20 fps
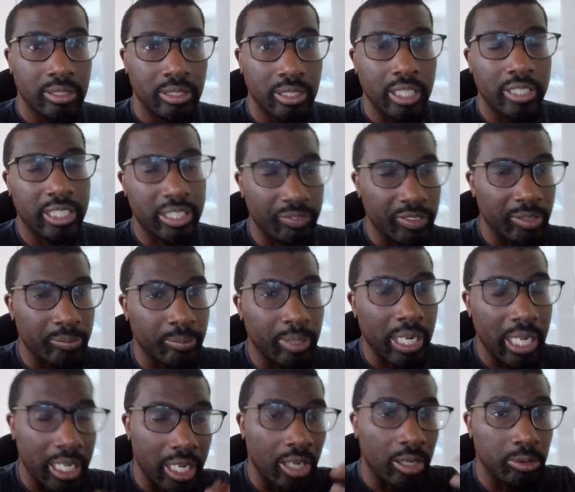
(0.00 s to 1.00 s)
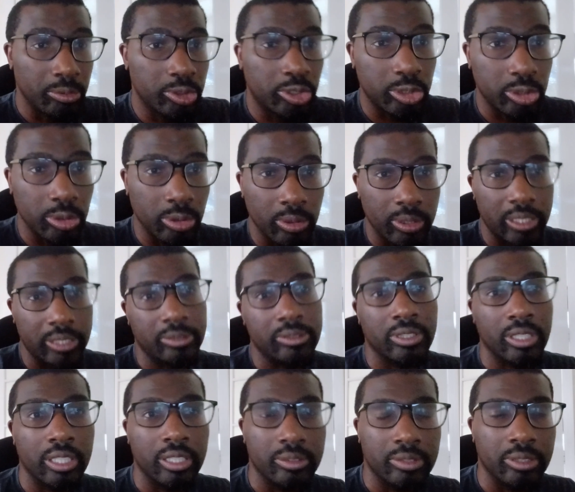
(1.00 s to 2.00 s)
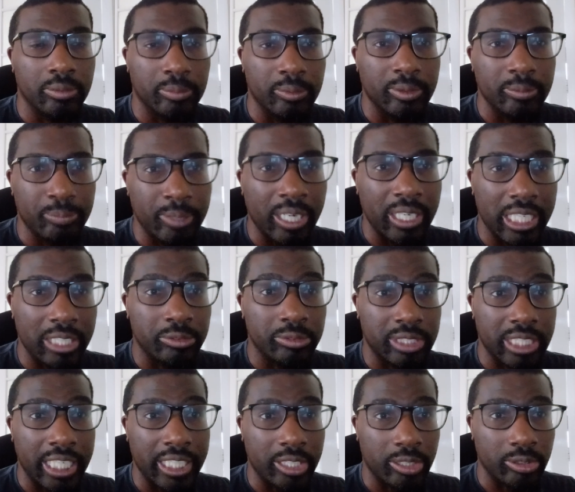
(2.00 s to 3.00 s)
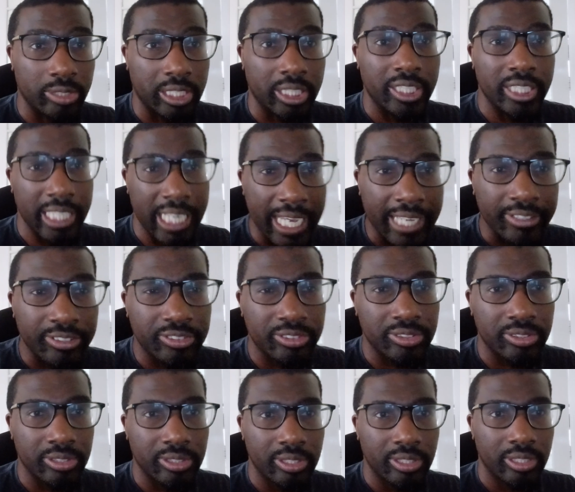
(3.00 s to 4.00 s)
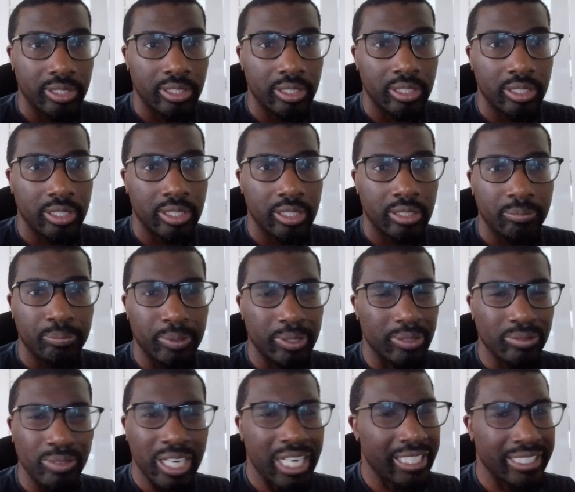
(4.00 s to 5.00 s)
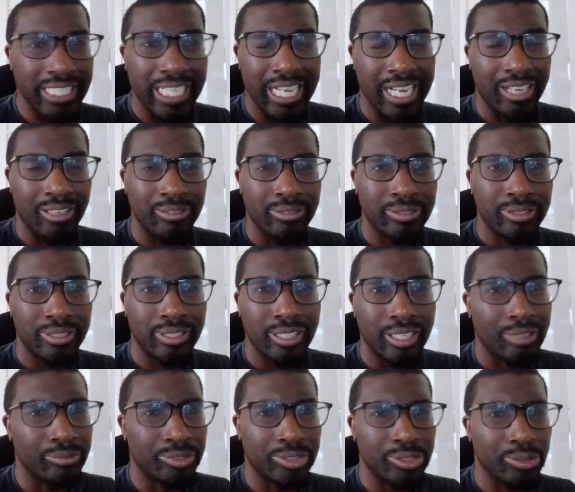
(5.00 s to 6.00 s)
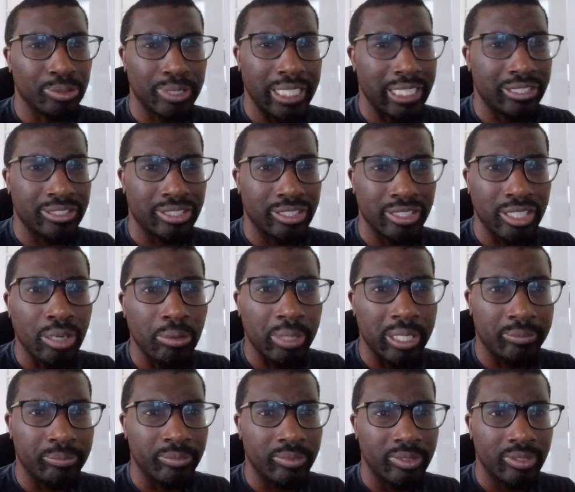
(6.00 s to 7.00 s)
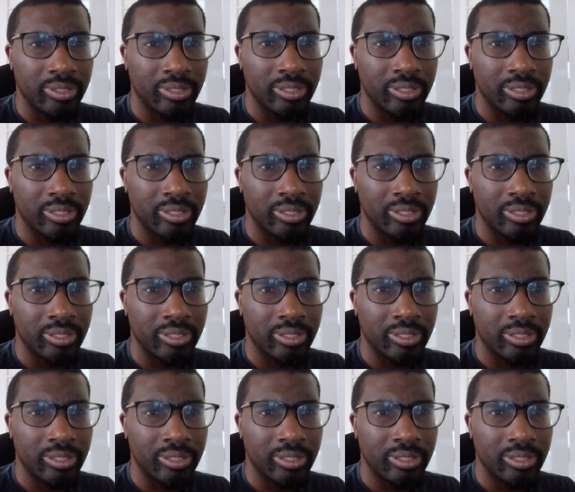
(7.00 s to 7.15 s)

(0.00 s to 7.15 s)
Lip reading: and give it my own story, my own take on it. Yes. But right now, I'm still getting to know him.